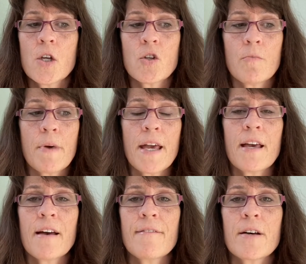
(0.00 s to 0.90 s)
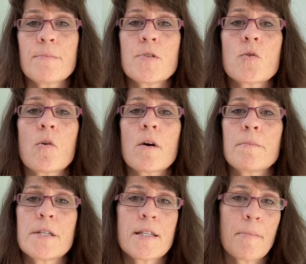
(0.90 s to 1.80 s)
You may have
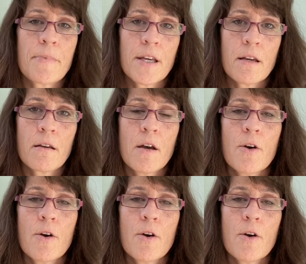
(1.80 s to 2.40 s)
absorbed something